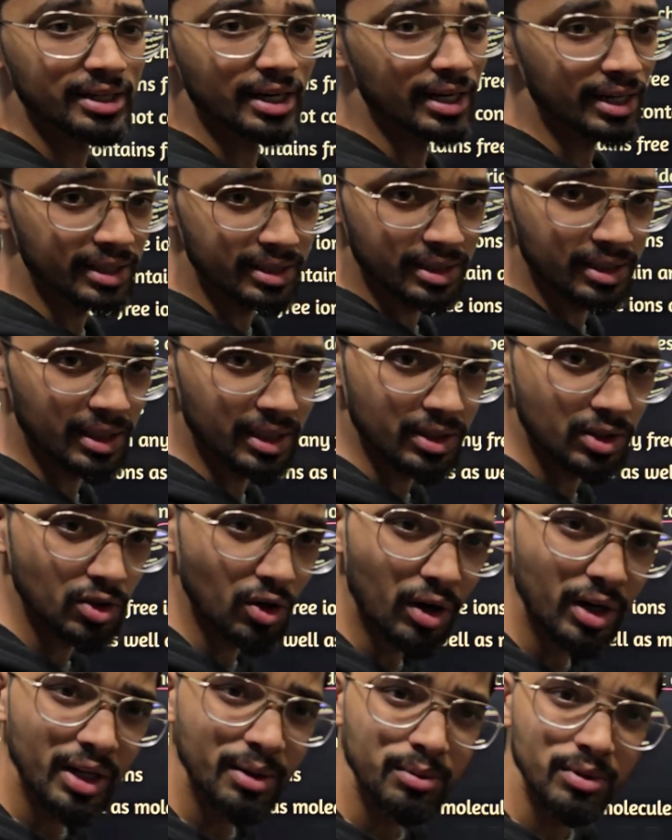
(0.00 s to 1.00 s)
electricity?
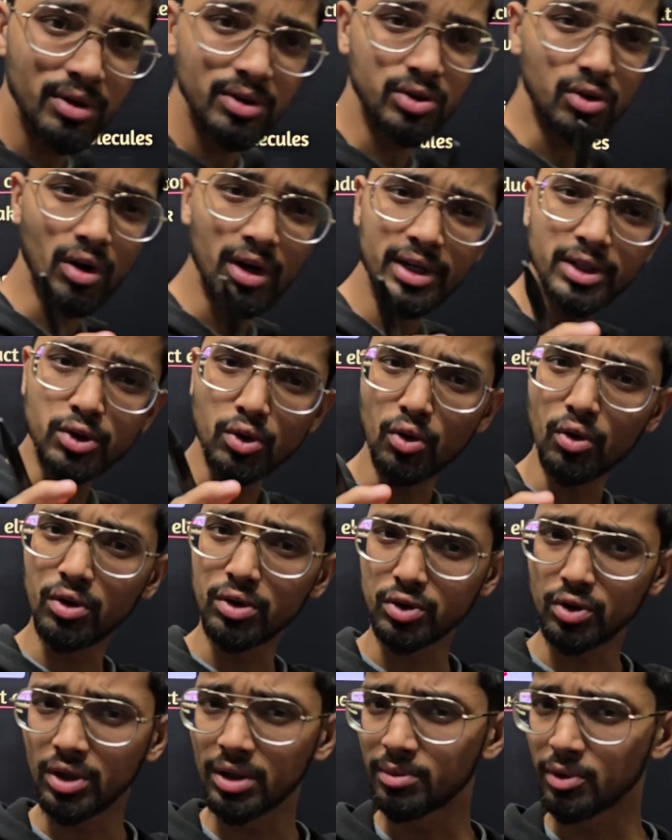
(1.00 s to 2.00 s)
Solid
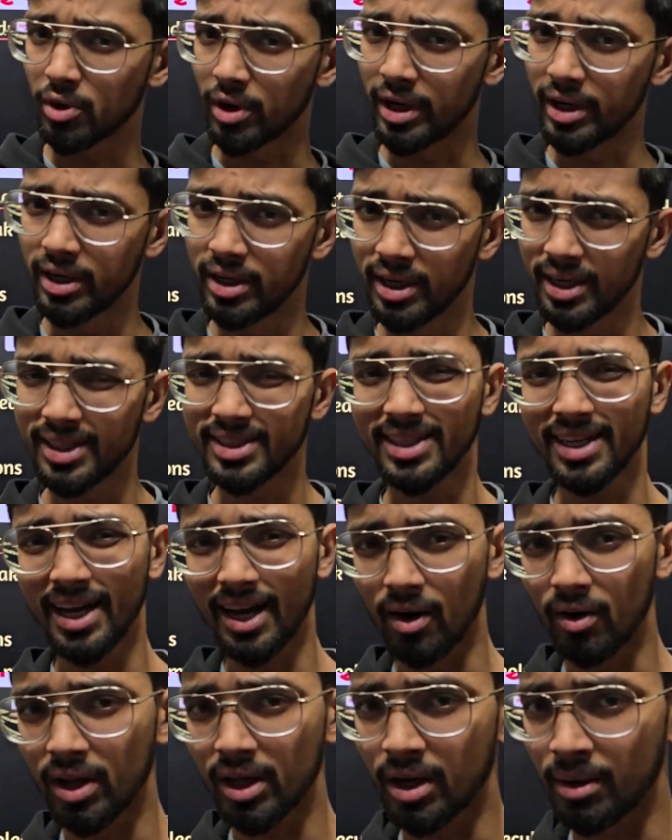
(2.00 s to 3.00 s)
sodium chloride. It is an
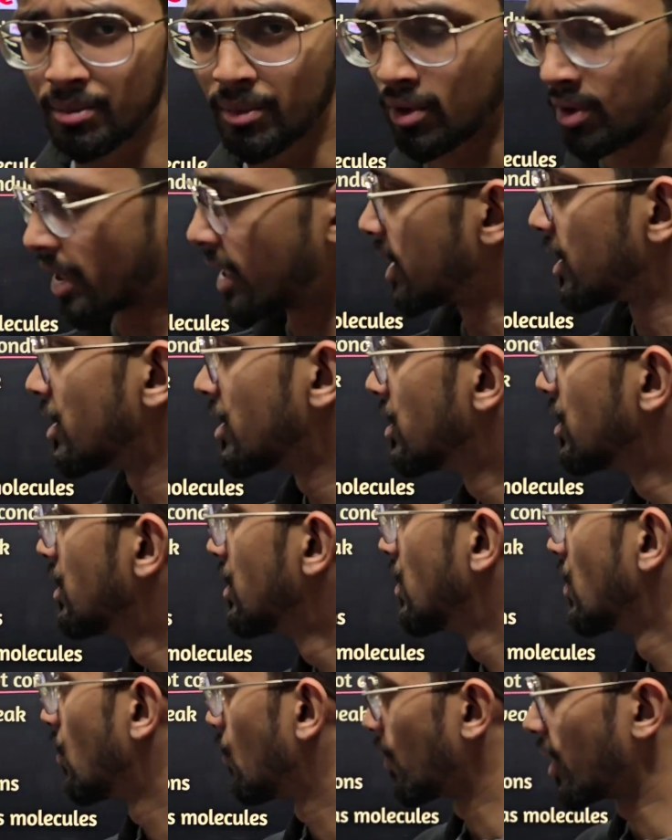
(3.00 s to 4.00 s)
ionic compound, right?
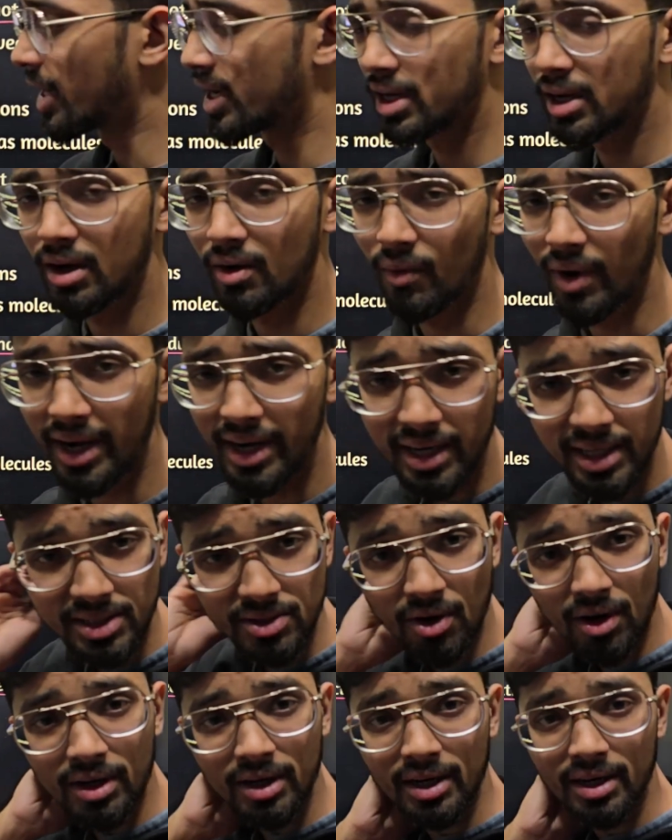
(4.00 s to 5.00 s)
Why it does
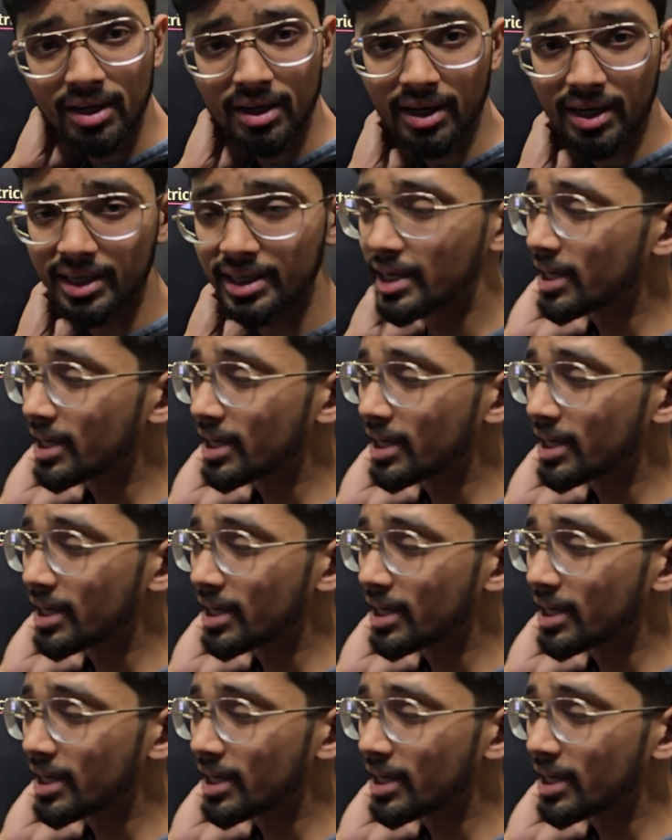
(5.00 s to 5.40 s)
not conduct